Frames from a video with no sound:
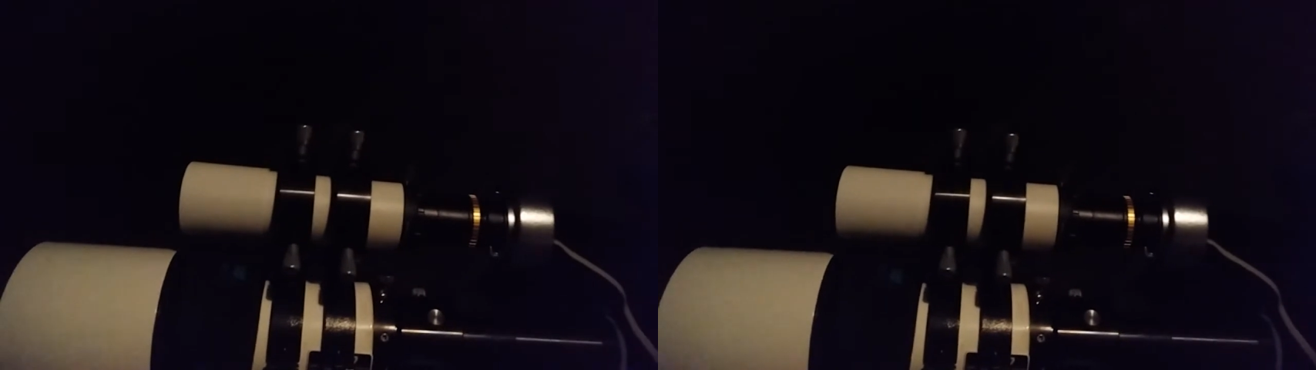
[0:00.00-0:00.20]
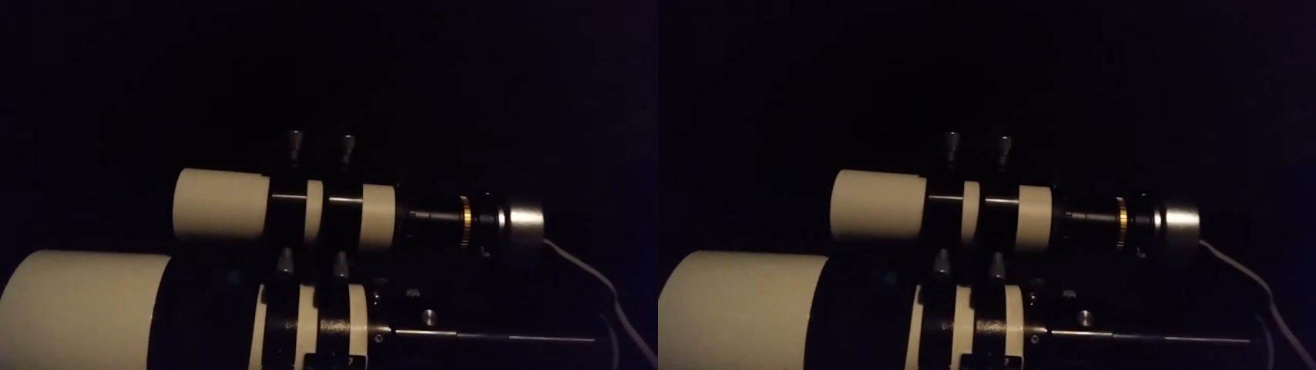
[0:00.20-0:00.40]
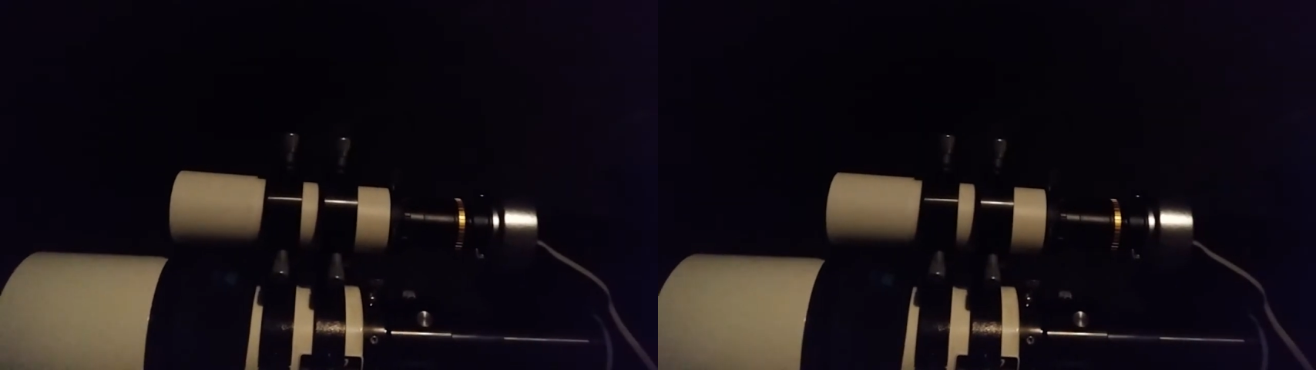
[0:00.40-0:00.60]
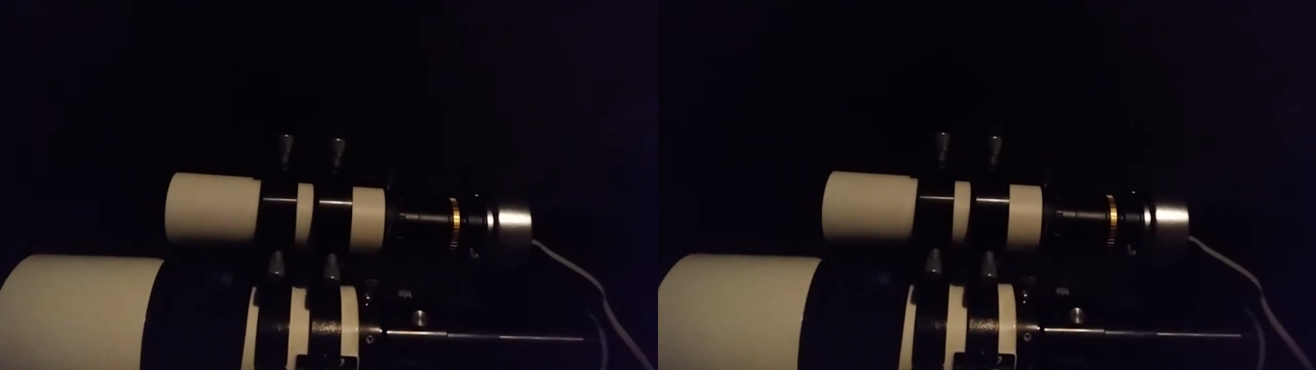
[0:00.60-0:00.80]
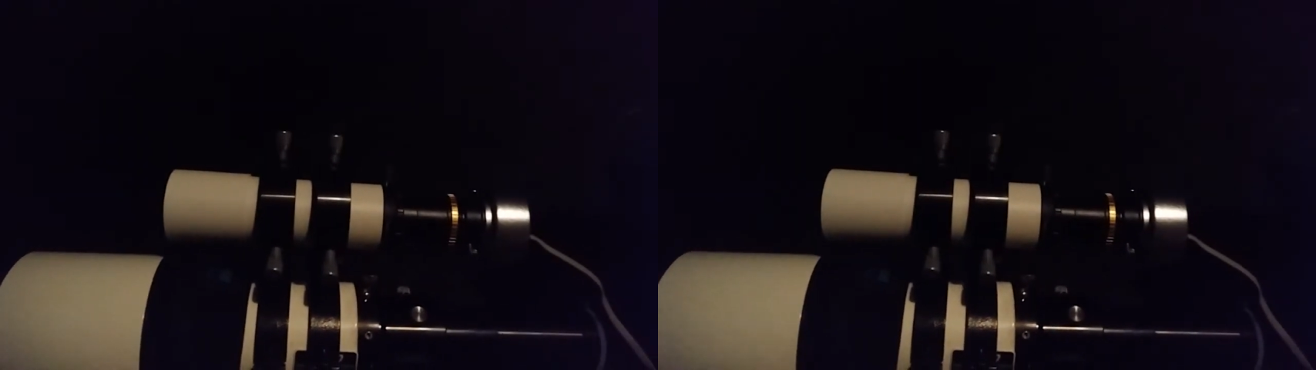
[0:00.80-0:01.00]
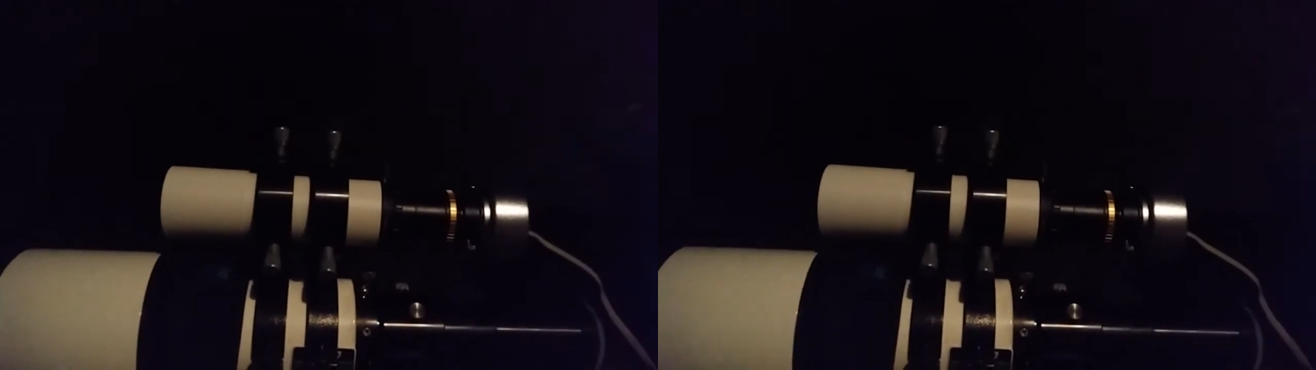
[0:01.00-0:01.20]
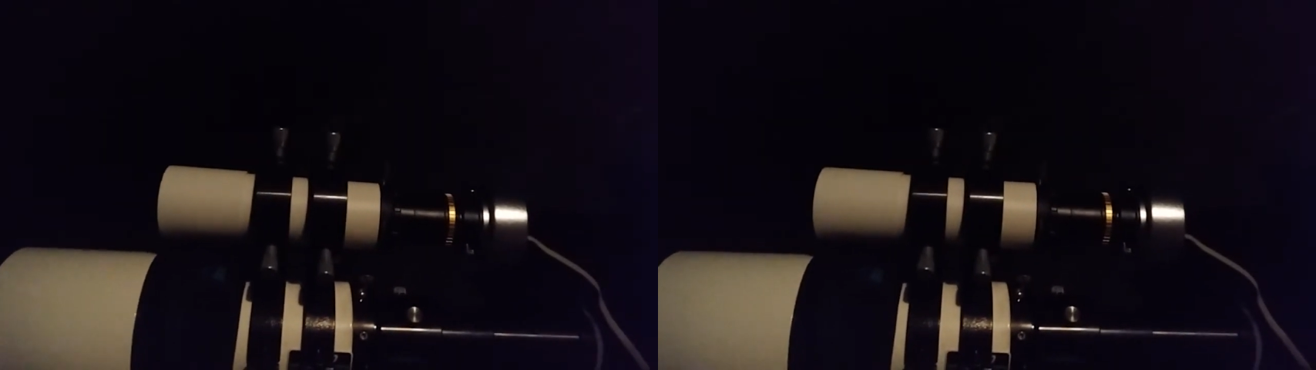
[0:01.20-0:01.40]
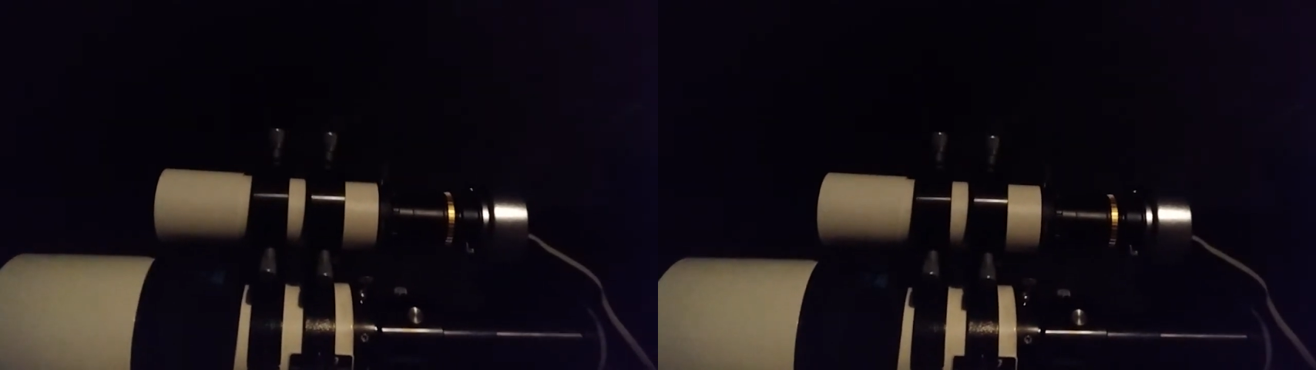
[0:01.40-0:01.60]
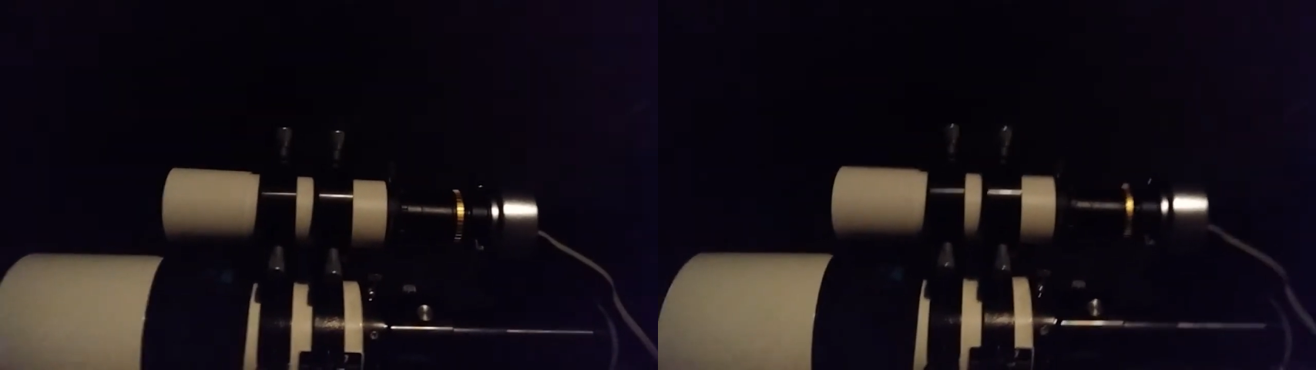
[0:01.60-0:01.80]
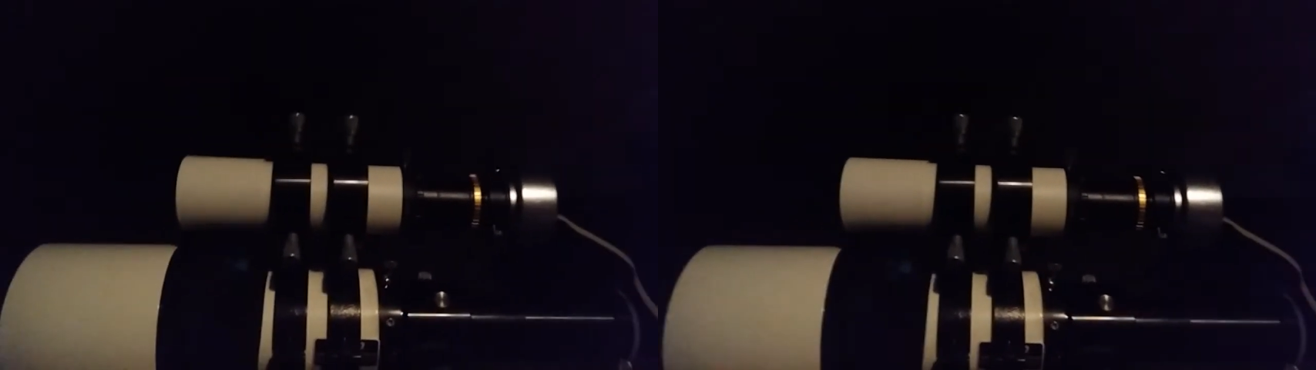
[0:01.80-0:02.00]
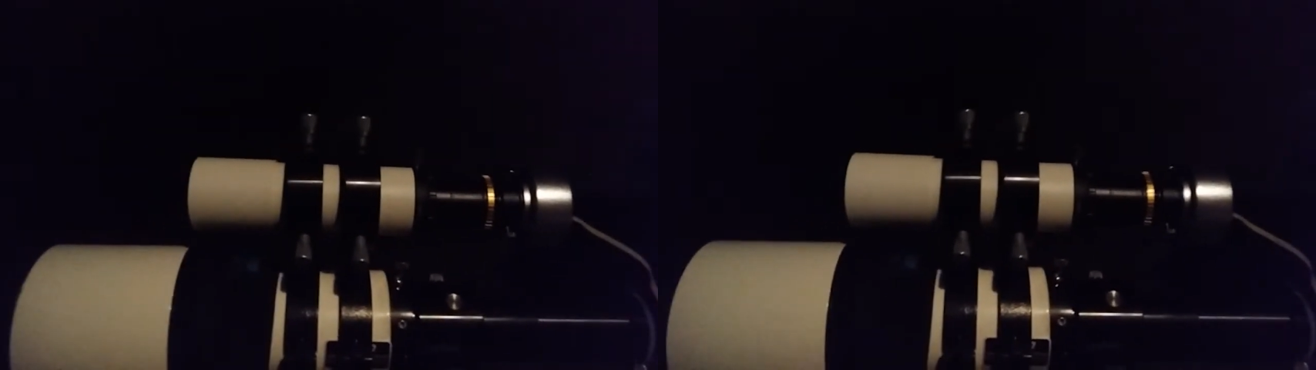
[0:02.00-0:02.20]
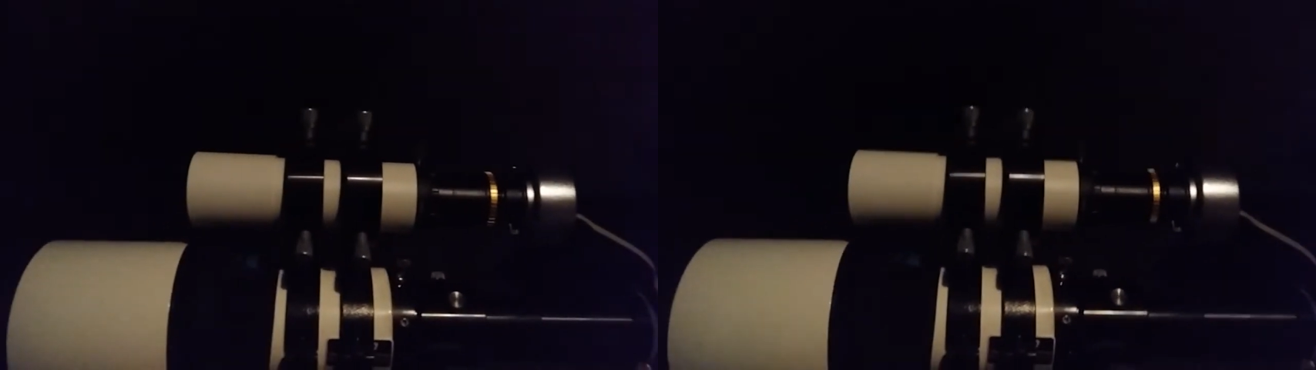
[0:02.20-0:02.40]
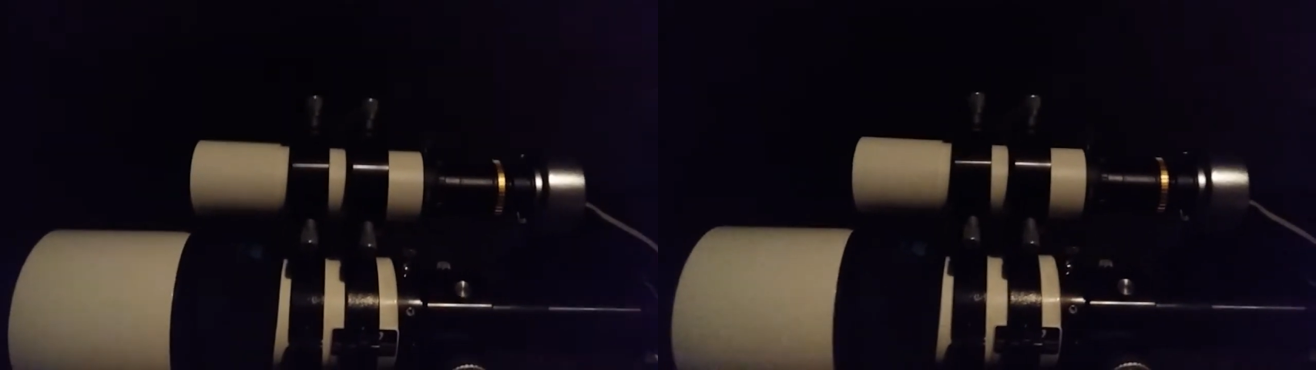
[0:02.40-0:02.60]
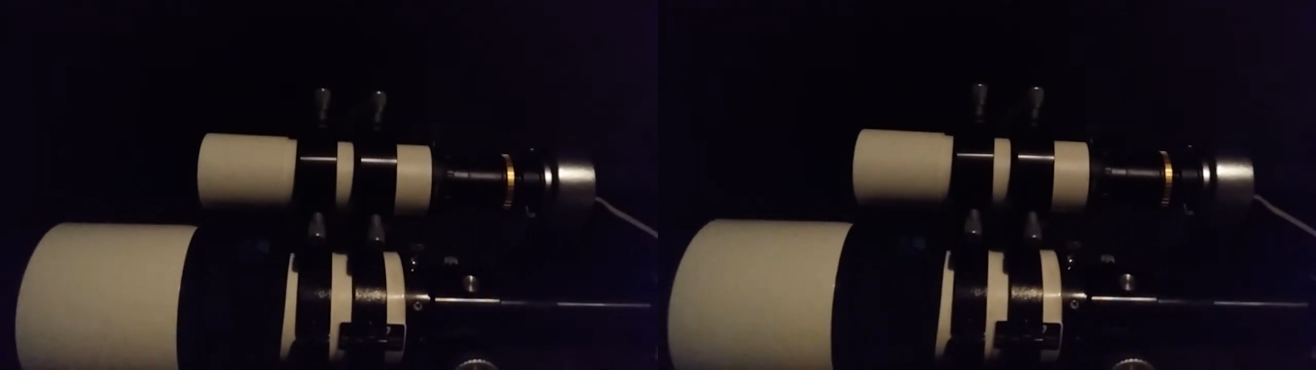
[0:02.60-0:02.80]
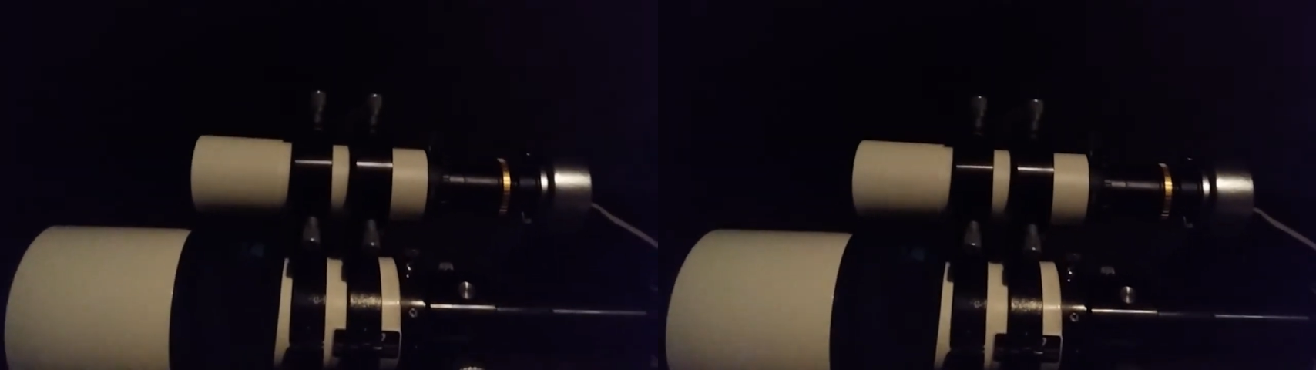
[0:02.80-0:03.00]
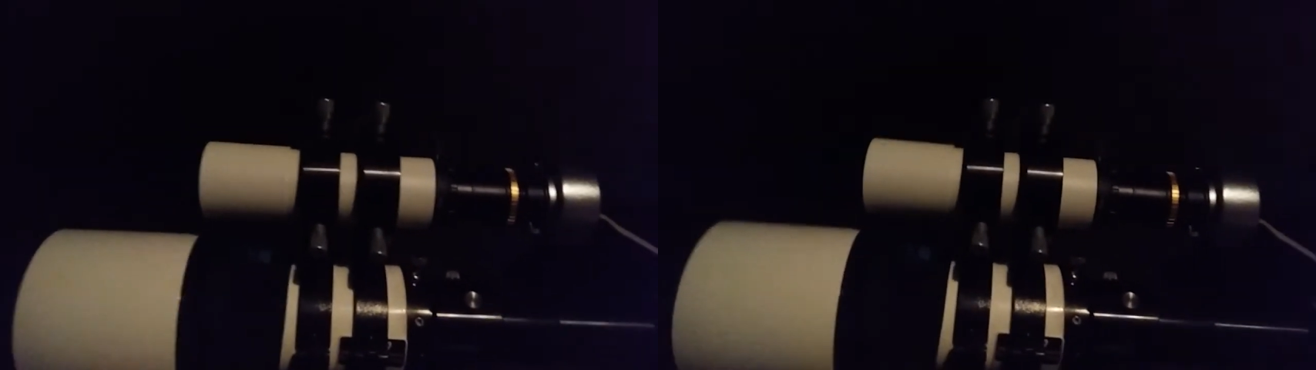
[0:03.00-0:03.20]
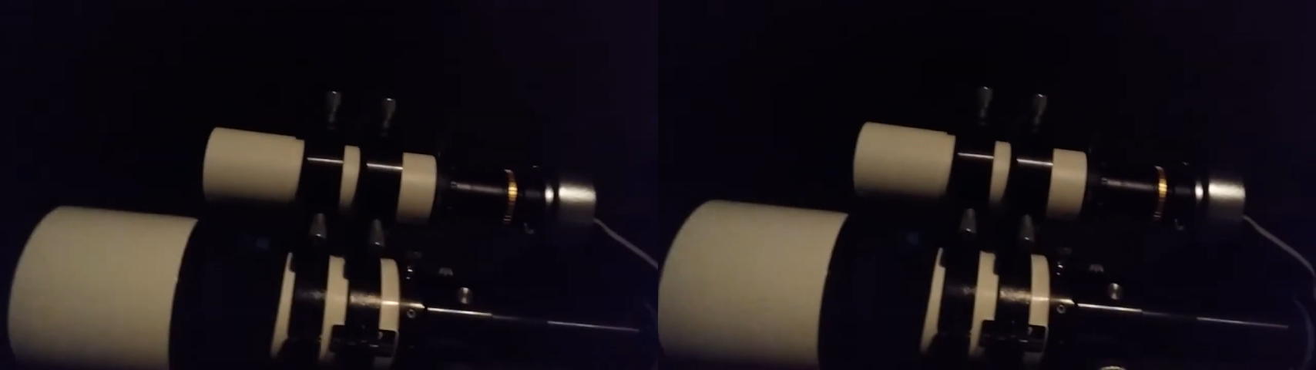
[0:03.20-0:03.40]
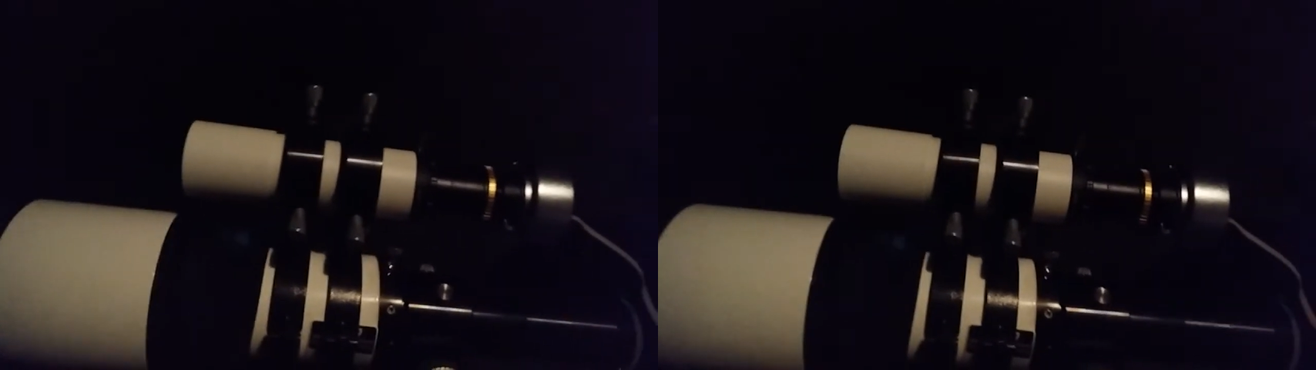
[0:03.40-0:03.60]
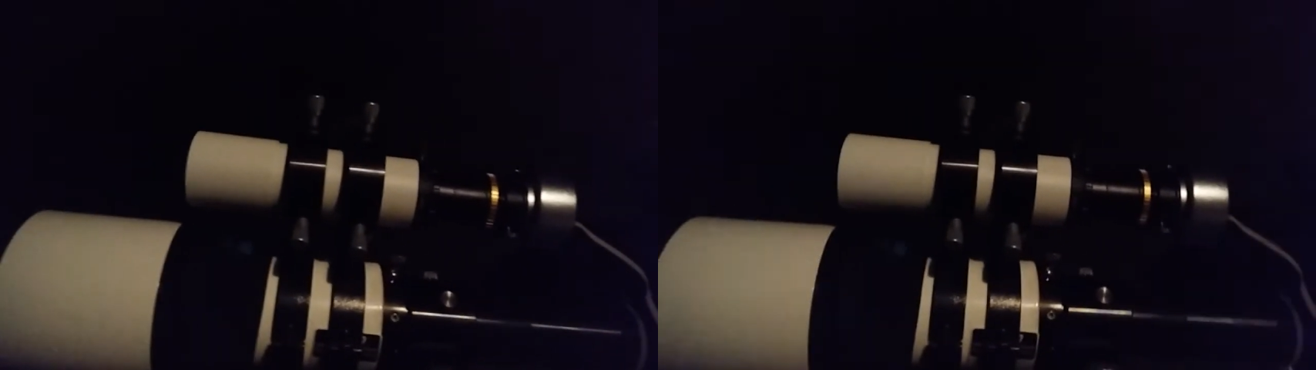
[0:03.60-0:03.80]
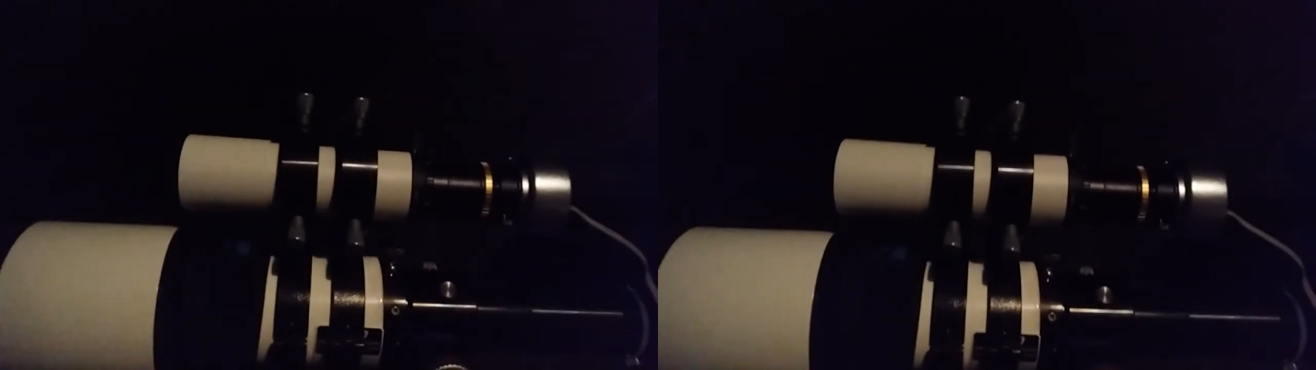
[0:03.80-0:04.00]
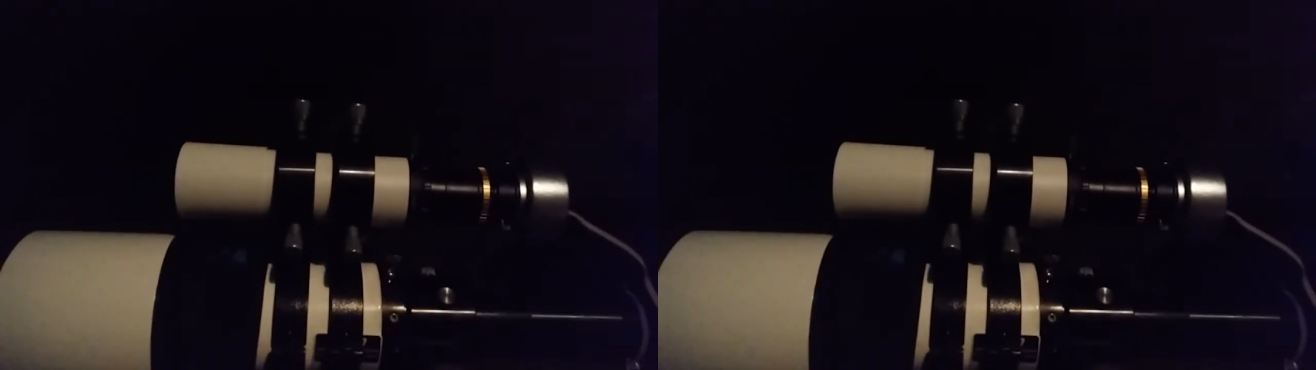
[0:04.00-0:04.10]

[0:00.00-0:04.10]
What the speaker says: Nobody's mouth can be seen.